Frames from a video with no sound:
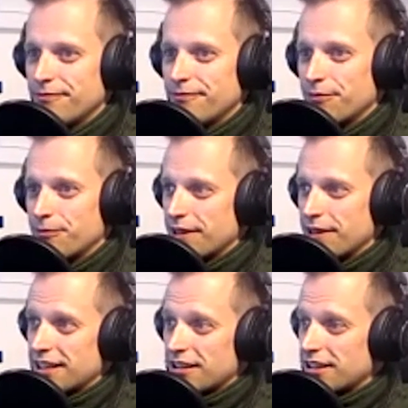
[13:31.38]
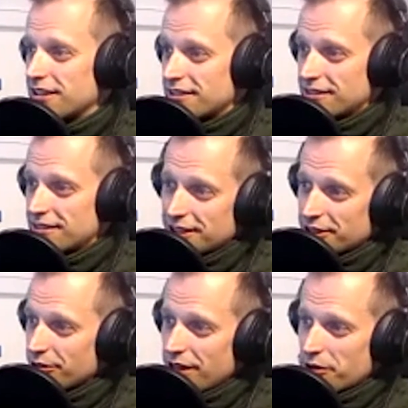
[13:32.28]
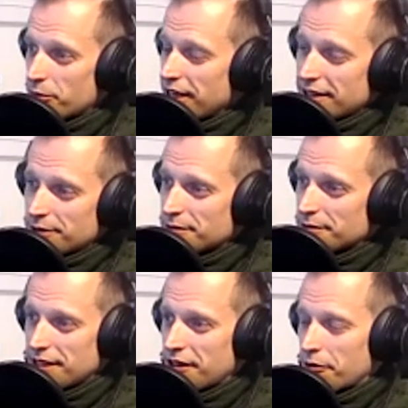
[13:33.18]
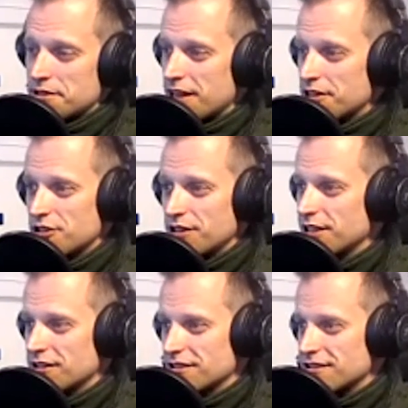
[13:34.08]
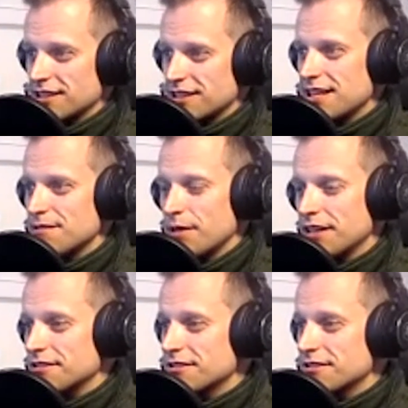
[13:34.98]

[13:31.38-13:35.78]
it could go the other way. We could be in a recession here in 6 to 8 months.